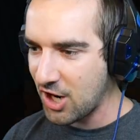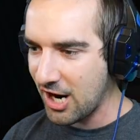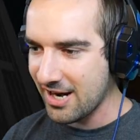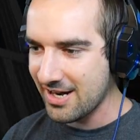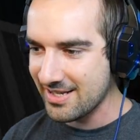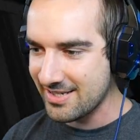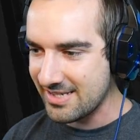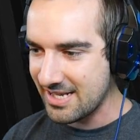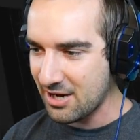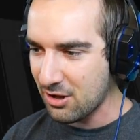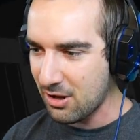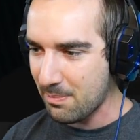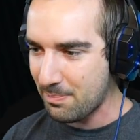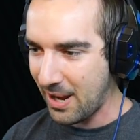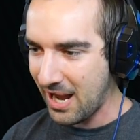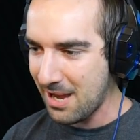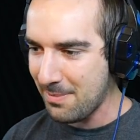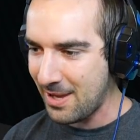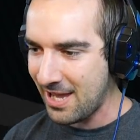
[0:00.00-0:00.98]
trying to steal a
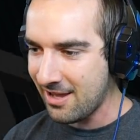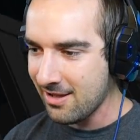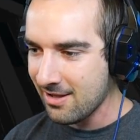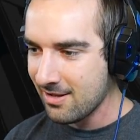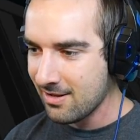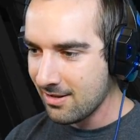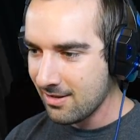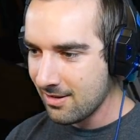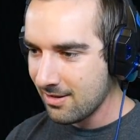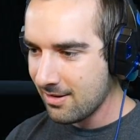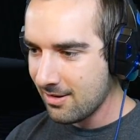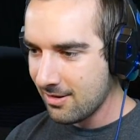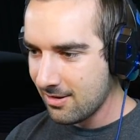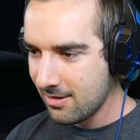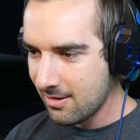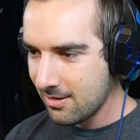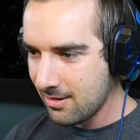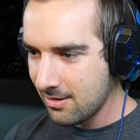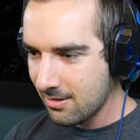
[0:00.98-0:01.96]
baby?
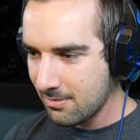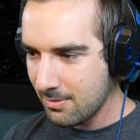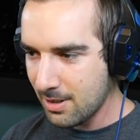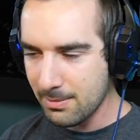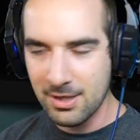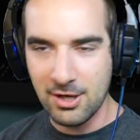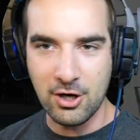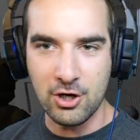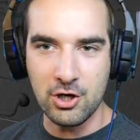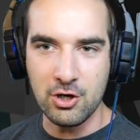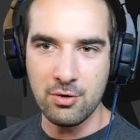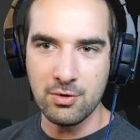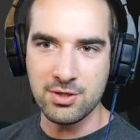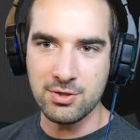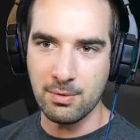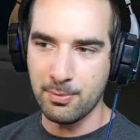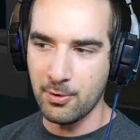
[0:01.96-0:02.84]
Maybe they're a news